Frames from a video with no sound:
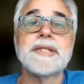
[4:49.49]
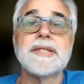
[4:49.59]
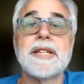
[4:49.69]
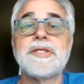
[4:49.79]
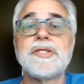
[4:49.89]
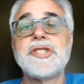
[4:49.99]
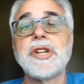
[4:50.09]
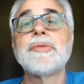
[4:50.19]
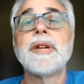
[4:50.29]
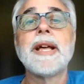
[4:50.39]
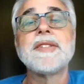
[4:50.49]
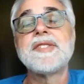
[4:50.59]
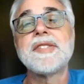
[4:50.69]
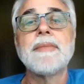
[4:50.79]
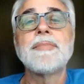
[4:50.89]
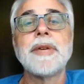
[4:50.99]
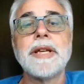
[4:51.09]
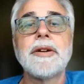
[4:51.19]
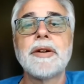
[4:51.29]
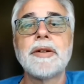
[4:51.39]
the address that Joan
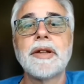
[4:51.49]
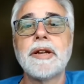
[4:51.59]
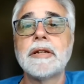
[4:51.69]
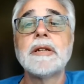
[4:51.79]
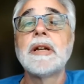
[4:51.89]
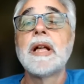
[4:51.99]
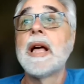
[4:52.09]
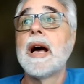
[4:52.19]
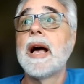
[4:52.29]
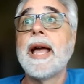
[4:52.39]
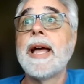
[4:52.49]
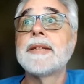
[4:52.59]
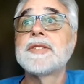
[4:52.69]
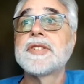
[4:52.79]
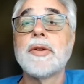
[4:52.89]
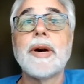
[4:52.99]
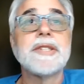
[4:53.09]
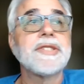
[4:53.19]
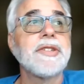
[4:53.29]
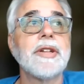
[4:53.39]
had sent me earlier,
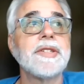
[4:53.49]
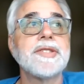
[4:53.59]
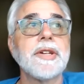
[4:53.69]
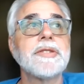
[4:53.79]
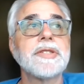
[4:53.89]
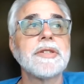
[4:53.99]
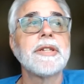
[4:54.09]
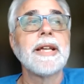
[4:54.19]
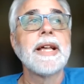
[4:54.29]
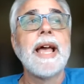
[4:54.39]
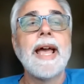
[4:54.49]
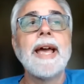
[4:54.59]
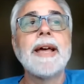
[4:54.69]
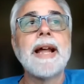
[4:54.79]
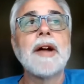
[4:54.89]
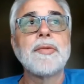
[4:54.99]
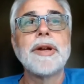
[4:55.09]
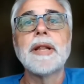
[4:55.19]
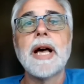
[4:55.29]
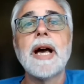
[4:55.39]
and so I started searching,
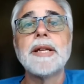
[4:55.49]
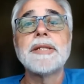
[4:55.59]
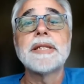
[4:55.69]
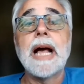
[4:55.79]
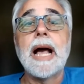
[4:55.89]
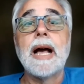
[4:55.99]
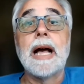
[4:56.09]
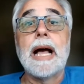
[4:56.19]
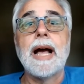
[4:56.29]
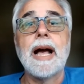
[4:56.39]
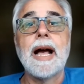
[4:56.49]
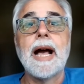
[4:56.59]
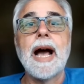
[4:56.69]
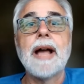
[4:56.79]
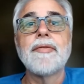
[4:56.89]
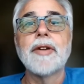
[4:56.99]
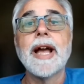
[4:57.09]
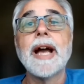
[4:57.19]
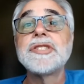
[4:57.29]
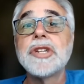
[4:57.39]
and I realized
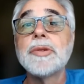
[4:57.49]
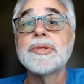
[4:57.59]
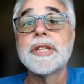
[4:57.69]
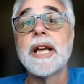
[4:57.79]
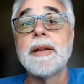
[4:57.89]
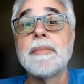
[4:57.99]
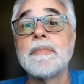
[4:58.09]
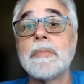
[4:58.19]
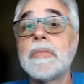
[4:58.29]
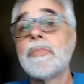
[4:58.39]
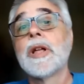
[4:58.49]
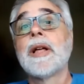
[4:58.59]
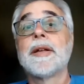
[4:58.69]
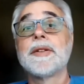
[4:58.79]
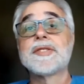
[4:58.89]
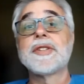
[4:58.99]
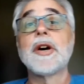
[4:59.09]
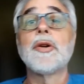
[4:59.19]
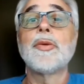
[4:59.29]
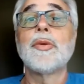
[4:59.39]
I forgot Joan's name.
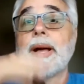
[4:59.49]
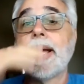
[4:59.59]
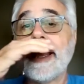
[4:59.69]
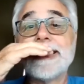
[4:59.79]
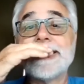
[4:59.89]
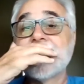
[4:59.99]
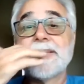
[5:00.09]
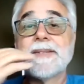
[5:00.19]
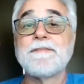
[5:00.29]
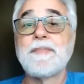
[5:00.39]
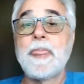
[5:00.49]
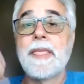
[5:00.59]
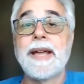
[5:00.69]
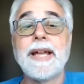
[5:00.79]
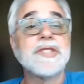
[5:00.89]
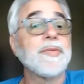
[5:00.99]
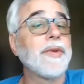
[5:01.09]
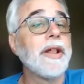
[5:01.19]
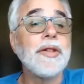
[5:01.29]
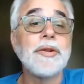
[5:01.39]
So it's
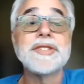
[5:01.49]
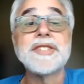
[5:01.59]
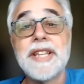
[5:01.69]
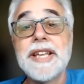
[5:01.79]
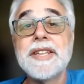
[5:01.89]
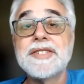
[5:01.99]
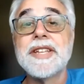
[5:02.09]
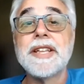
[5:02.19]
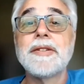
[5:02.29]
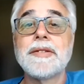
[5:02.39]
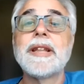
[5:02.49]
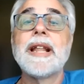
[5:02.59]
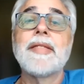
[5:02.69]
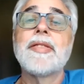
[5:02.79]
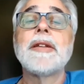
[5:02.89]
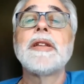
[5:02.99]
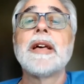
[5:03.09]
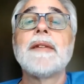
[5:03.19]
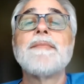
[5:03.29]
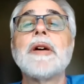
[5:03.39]
it's one of those things that
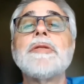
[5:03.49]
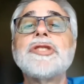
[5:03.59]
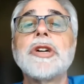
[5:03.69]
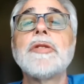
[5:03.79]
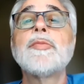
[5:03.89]
you, not that,